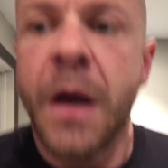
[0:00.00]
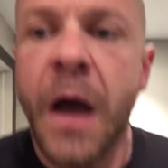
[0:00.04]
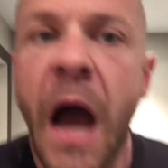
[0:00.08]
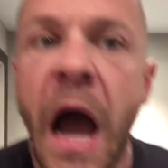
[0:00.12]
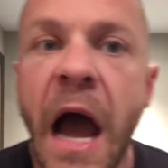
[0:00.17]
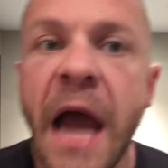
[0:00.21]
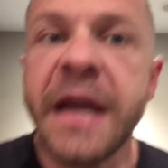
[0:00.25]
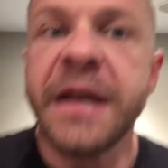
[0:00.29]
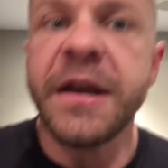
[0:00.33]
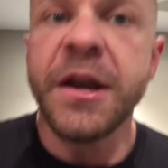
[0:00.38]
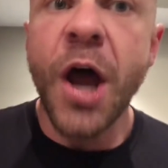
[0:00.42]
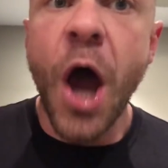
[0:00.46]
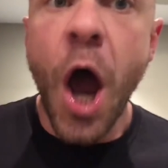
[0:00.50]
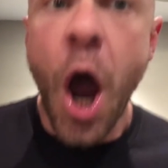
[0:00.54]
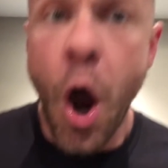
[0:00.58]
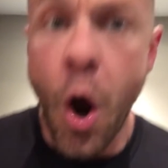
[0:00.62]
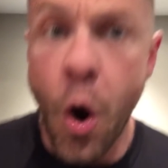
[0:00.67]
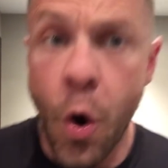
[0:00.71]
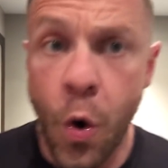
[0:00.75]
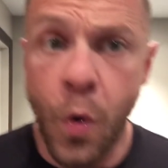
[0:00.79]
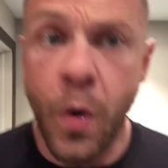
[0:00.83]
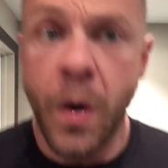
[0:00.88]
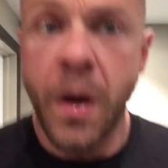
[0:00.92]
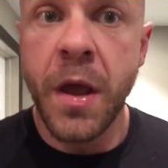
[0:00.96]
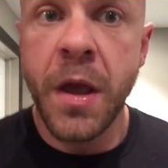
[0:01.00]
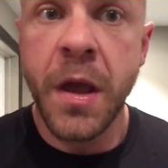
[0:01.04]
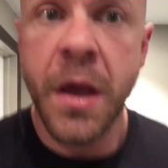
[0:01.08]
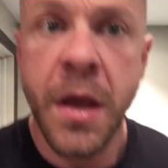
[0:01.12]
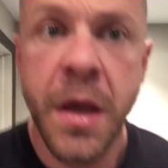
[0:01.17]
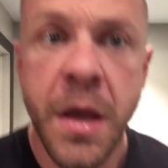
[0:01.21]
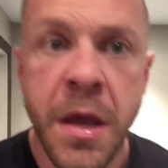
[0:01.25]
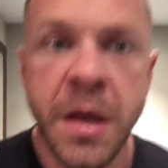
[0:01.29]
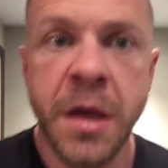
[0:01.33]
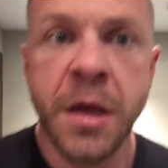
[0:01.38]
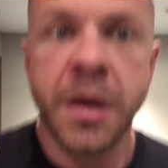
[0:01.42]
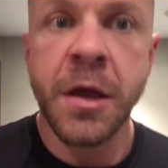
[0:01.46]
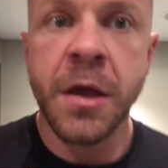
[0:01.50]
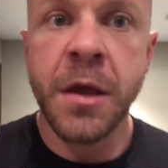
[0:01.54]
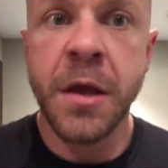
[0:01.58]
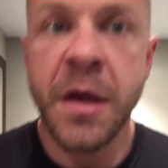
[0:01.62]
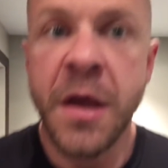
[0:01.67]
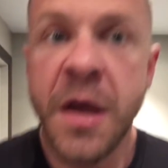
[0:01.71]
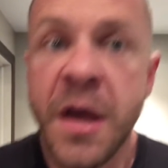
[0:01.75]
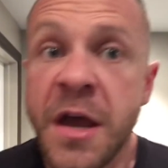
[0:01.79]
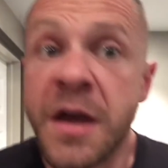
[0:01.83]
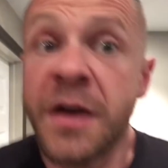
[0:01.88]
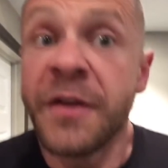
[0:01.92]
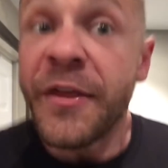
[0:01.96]
I know
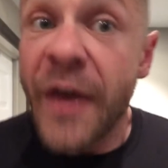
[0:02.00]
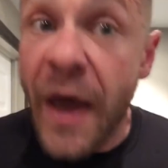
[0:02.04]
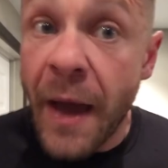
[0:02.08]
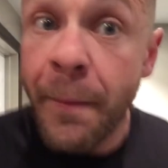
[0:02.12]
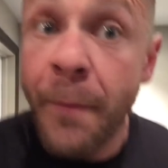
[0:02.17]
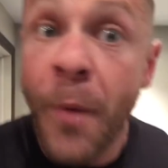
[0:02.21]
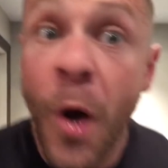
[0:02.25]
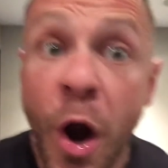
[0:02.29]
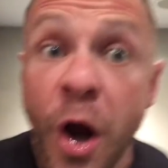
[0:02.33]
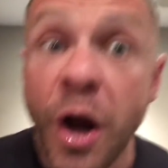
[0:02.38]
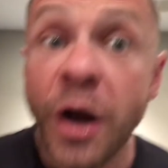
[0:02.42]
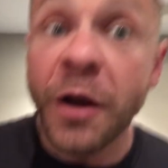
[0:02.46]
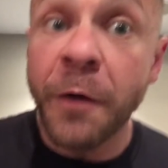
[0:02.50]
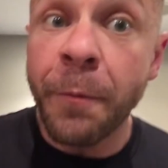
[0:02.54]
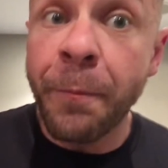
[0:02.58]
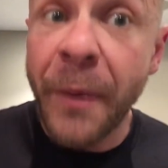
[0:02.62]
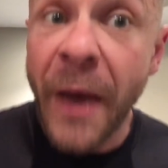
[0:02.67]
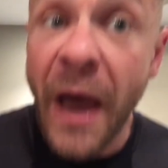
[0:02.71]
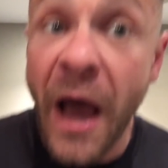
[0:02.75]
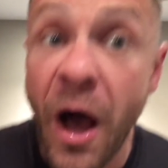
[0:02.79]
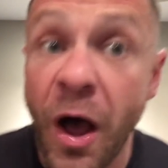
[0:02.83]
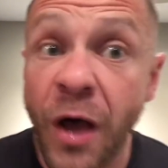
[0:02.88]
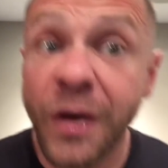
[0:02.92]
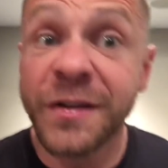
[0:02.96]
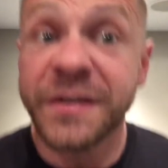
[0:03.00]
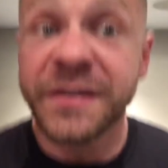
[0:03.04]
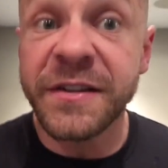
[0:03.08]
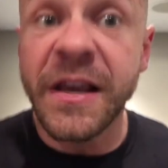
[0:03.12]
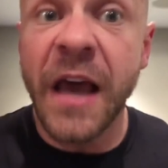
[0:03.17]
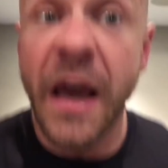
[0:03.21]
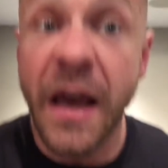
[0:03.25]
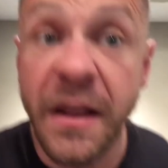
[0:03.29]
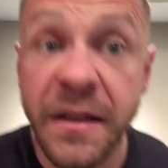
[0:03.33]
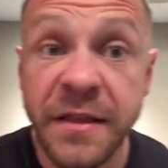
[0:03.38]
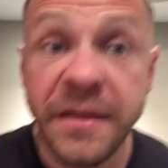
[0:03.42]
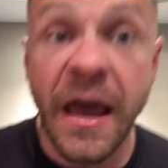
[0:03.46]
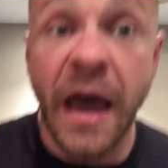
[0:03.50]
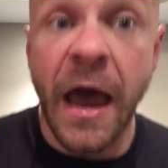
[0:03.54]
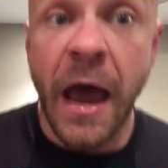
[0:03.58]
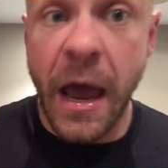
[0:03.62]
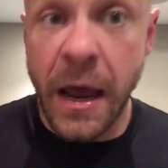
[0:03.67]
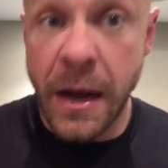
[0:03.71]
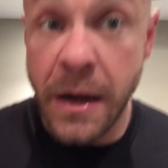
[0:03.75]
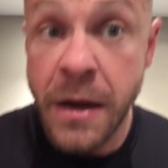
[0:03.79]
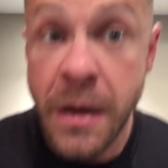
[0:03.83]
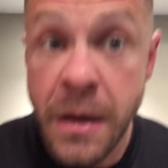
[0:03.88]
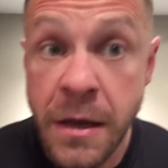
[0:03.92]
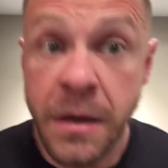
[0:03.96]
that Mark Bell said
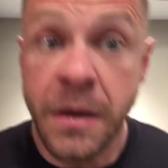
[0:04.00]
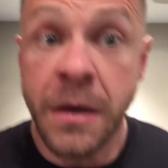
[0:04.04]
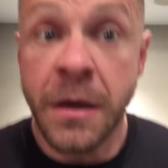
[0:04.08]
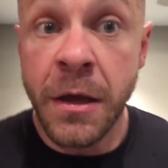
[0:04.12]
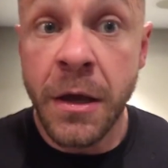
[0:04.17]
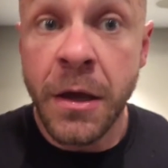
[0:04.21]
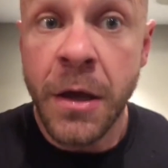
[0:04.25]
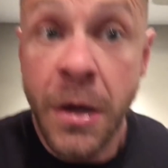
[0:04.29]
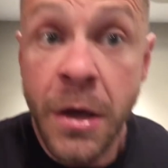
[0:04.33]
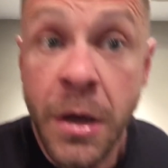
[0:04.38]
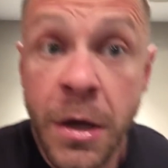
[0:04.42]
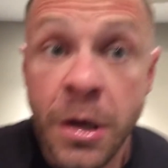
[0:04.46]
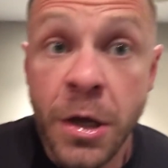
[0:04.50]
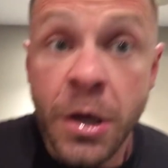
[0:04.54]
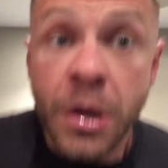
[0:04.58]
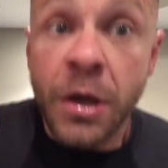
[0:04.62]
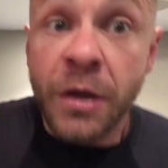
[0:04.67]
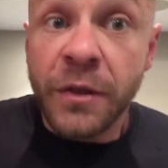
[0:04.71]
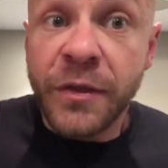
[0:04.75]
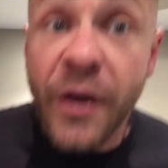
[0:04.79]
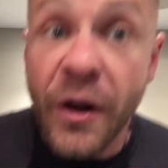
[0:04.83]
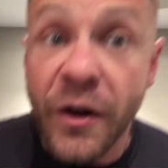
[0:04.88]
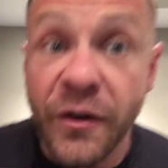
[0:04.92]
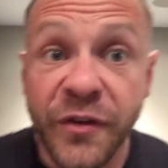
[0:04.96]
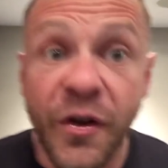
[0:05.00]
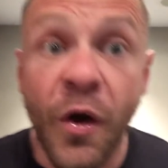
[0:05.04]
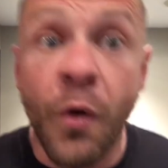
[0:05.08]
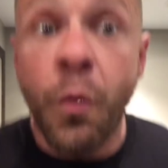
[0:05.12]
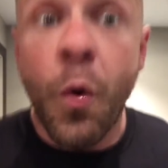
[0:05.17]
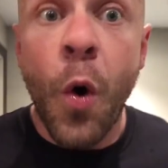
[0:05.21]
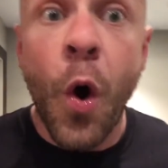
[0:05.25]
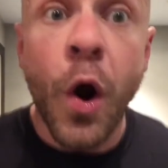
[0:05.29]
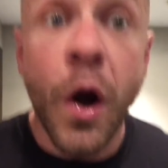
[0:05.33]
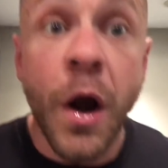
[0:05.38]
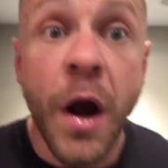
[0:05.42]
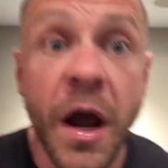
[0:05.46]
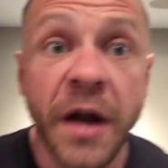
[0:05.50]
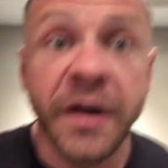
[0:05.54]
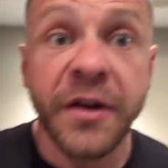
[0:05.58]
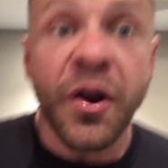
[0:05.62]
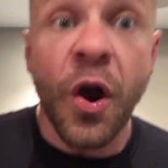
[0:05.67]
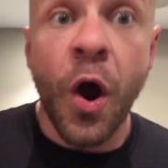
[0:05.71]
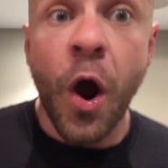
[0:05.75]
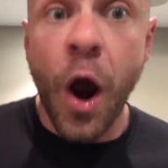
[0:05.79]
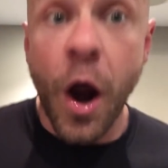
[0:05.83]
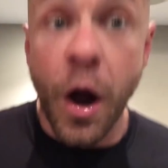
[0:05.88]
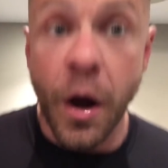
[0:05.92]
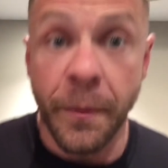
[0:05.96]
that there's a war on
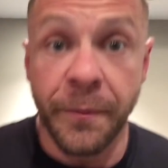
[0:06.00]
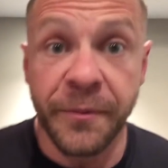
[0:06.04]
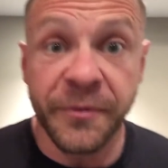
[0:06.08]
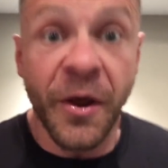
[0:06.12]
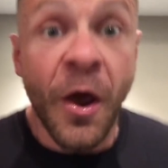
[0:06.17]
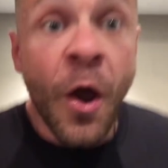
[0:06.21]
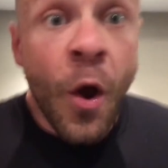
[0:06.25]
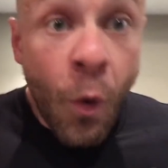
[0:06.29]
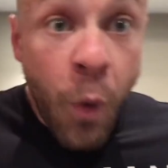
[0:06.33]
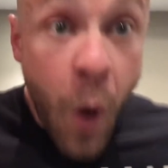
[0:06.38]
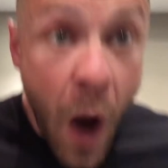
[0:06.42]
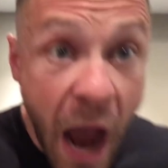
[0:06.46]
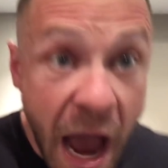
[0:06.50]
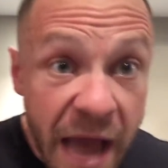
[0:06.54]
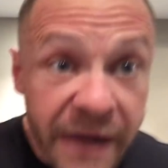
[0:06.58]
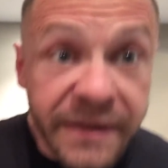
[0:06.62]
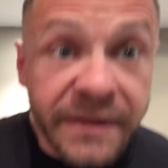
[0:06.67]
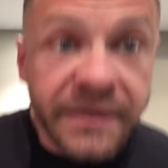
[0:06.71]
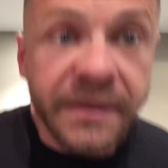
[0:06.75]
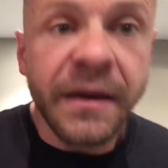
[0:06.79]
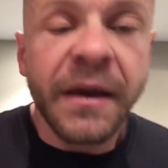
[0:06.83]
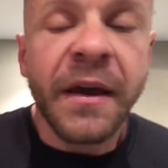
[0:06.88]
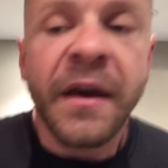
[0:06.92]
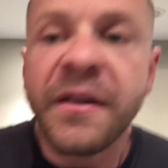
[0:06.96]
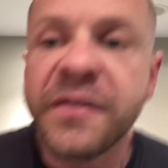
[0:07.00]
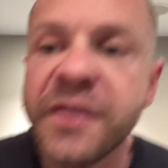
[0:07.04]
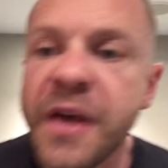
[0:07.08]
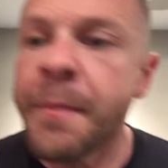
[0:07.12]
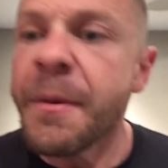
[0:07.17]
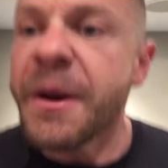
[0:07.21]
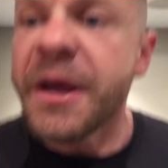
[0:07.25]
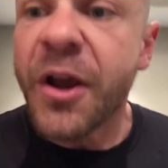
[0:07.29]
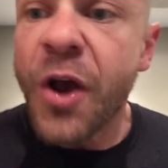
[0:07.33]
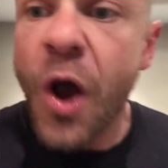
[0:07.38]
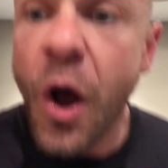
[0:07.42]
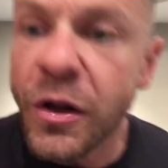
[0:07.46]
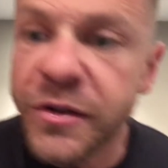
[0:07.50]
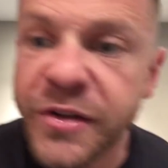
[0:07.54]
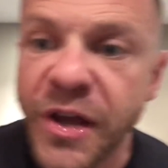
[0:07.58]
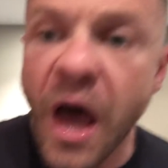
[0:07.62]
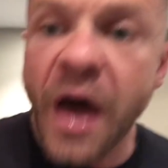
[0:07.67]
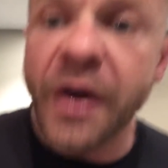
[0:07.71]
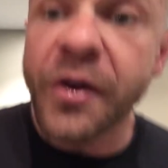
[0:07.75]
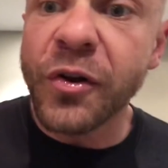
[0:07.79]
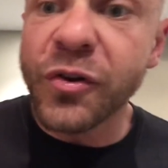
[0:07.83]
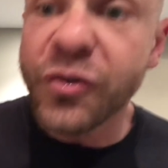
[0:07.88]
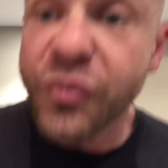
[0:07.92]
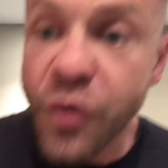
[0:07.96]
carbs. What? Somebody called
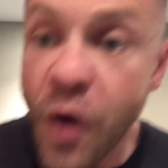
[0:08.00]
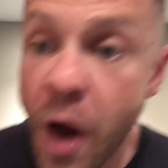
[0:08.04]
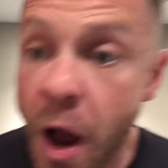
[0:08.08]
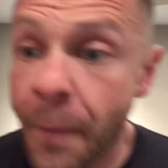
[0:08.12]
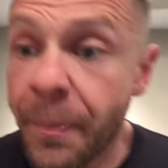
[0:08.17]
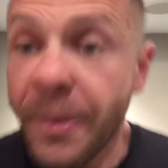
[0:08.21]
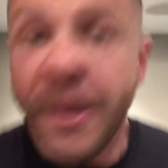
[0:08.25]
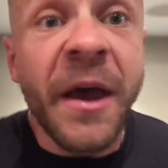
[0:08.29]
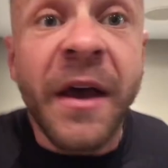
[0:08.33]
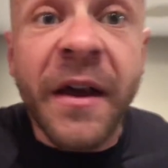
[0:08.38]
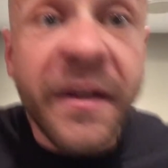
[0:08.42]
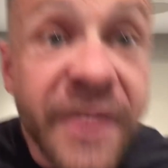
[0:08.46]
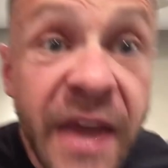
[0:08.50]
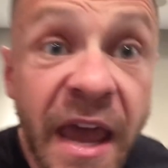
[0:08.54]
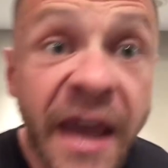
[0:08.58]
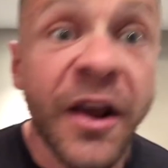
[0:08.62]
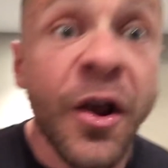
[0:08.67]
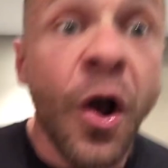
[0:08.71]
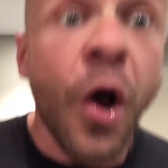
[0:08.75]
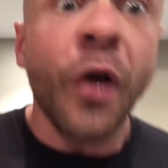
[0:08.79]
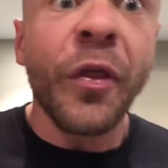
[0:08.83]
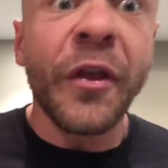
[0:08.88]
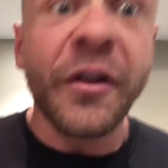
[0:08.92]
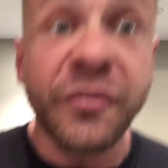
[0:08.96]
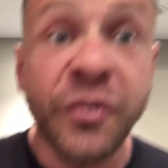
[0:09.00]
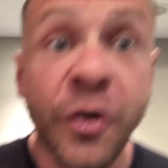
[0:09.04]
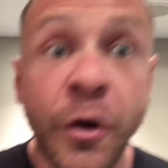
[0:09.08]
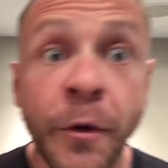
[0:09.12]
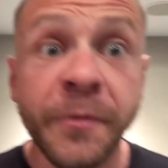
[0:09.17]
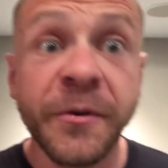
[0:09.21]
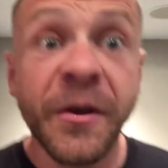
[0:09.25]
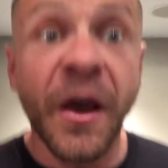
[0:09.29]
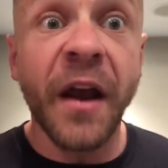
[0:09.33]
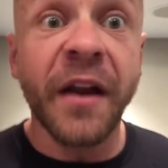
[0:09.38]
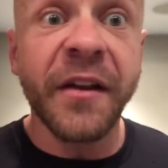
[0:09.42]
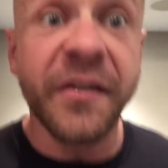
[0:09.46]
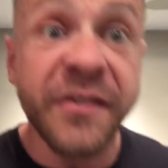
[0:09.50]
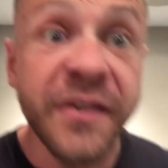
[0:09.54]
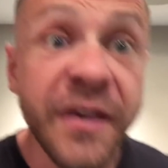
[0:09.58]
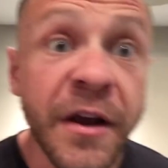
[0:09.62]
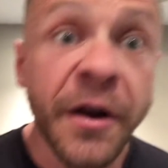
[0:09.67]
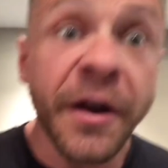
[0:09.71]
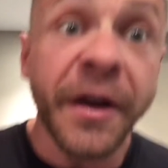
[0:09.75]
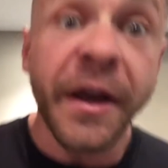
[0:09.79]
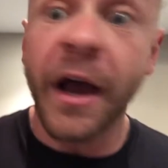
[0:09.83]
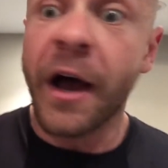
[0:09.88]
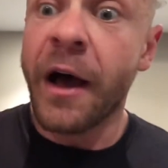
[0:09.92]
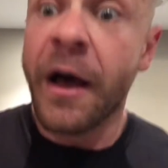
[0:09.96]
Donald Trump. Take all the troops out of
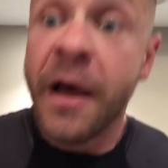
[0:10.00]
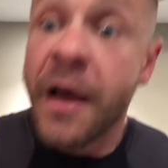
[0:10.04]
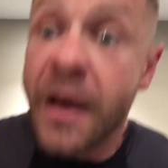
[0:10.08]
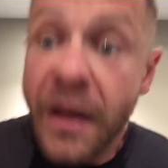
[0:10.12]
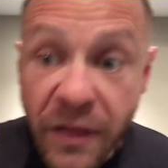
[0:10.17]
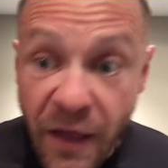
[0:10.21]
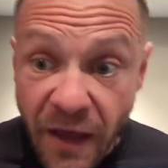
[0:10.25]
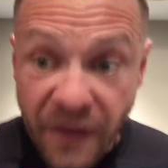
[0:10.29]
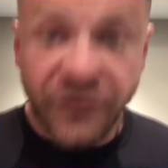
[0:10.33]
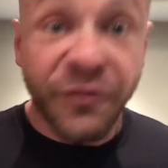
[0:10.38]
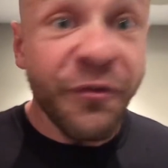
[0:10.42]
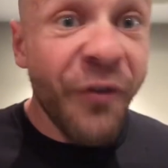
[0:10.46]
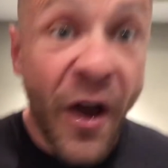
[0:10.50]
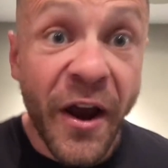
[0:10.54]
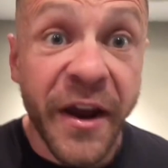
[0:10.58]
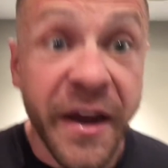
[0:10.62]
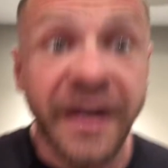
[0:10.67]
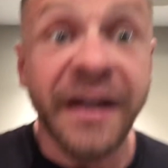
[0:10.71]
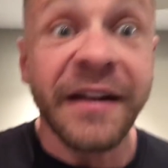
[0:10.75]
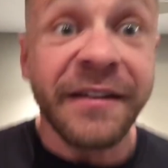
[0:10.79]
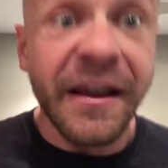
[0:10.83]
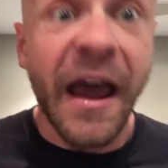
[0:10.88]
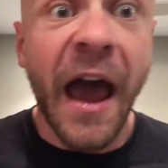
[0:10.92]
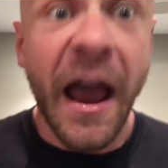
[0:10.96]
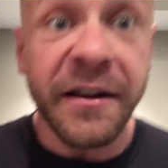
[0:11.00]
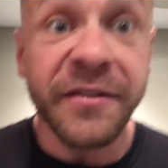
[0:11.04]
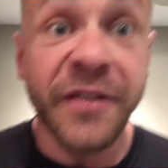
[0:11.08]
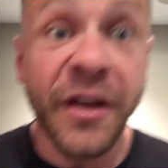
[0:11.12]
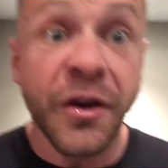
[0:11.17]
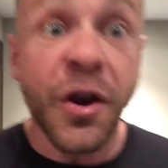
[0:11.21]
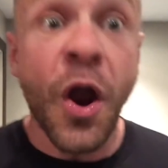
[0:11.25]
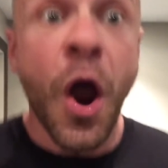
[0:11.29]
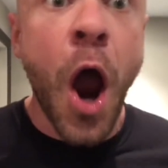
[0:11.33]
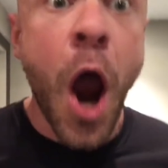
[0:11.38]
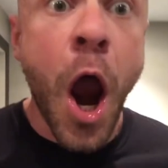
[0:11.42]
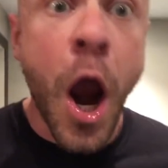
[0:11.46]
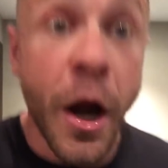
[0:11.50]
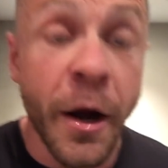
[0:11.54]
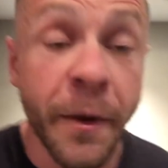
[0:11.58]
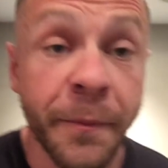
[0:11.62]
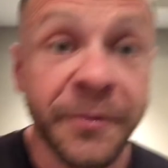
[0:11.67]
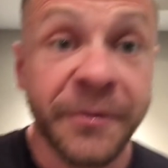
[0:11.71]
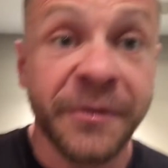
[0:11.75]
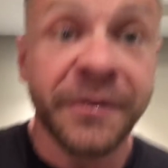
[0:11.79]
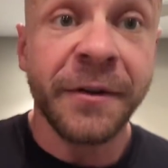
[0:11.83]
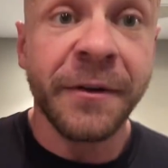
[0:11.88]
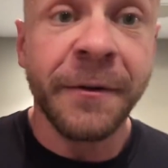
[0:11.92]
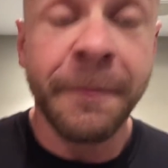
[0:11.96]
Syria. Let's fucking attack the carbs.